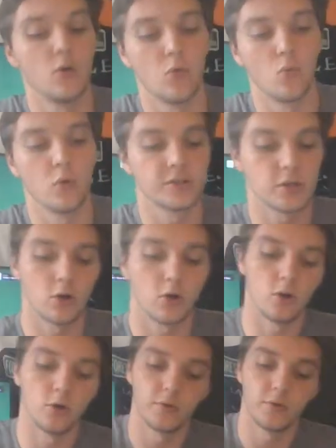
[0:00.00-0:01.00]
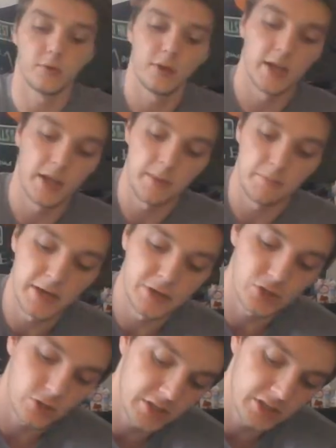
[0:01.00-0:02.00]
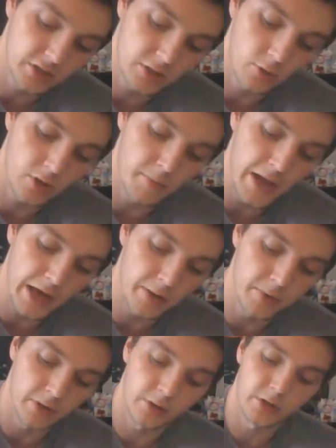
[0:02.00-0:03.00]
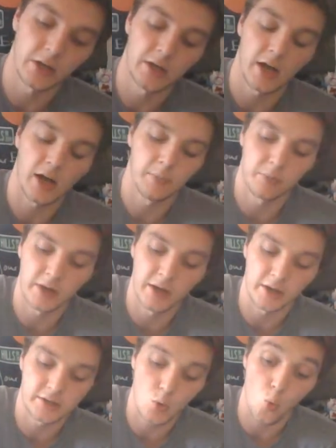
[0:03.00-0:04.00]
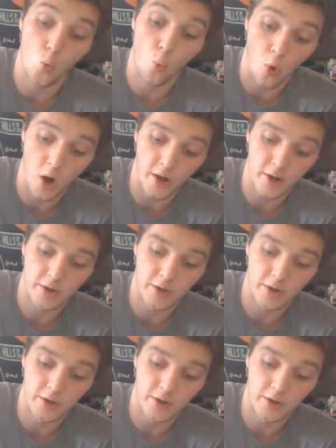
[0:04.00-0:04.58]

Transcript: what is called a major histocompatibility complex 1.